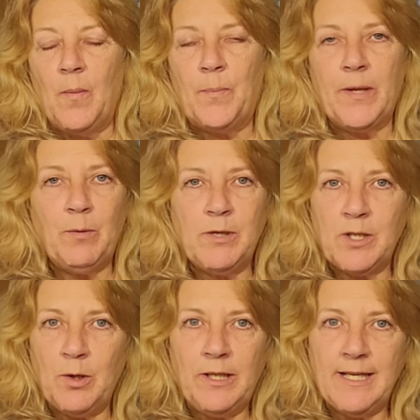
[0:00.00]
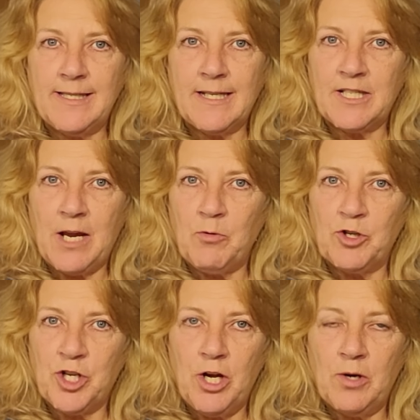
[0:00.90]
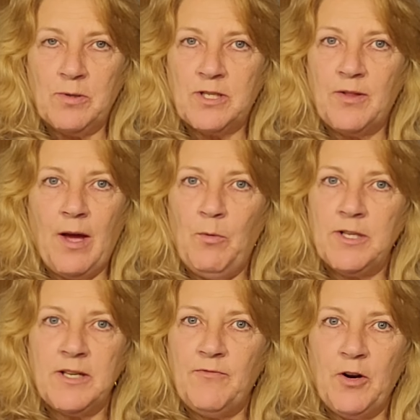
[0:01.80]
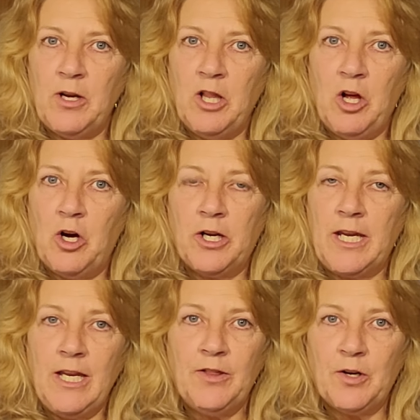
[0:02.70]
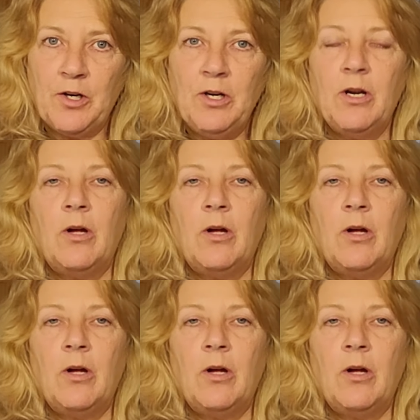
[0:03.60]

But it was only a 6-hour show, so that wasn't very long either.